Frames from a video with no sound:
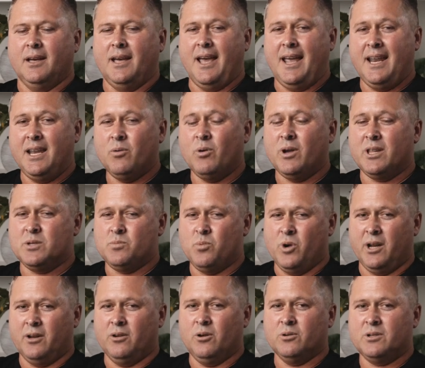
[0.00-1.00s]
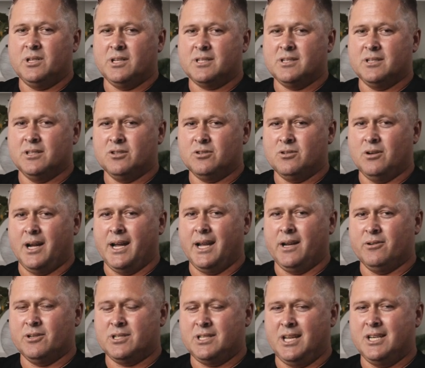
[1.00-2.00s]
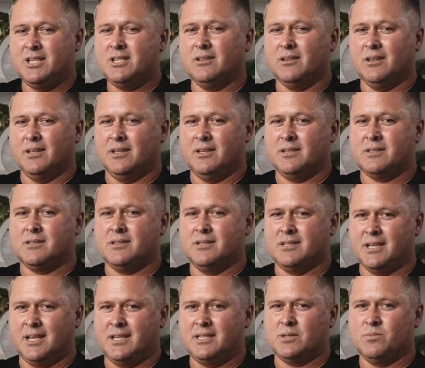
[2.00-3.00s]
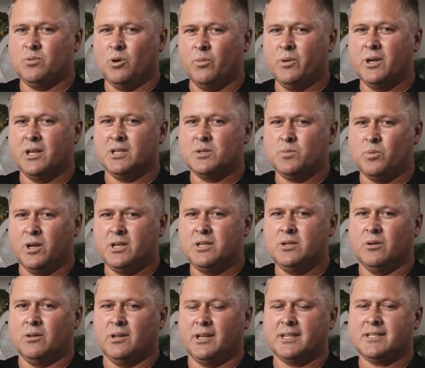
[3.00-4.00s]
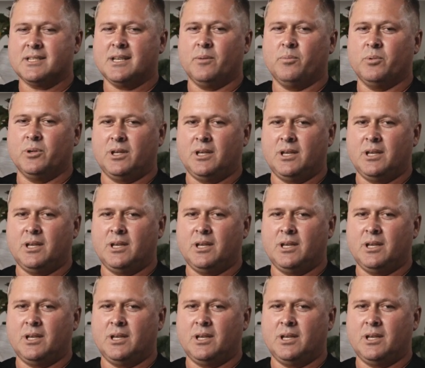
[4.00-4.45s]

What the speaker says: Anywhere there's brown dog ticks in Australia, essentially this disease is probably going to spread to in the next couple of